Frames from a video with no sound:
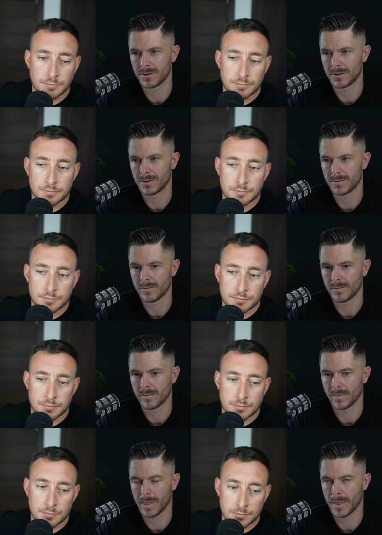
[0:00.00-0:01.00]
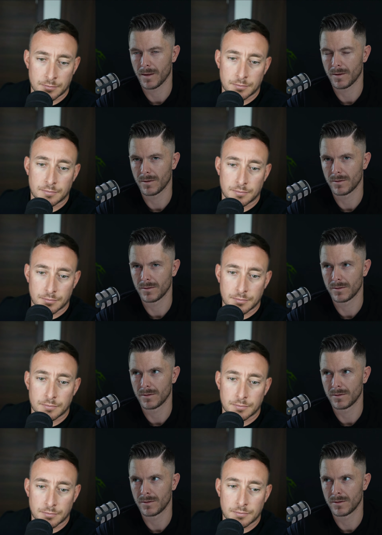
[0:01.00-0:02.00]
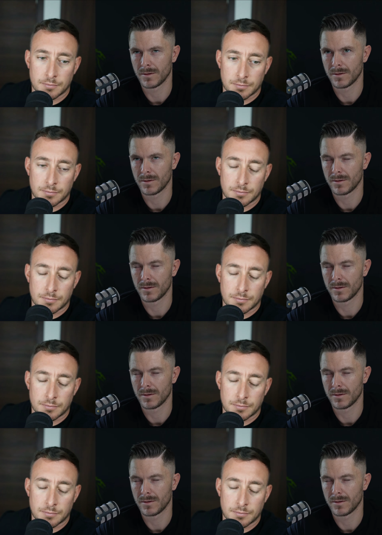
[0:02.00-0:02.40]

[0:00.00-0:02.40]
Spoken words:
(no one is talking)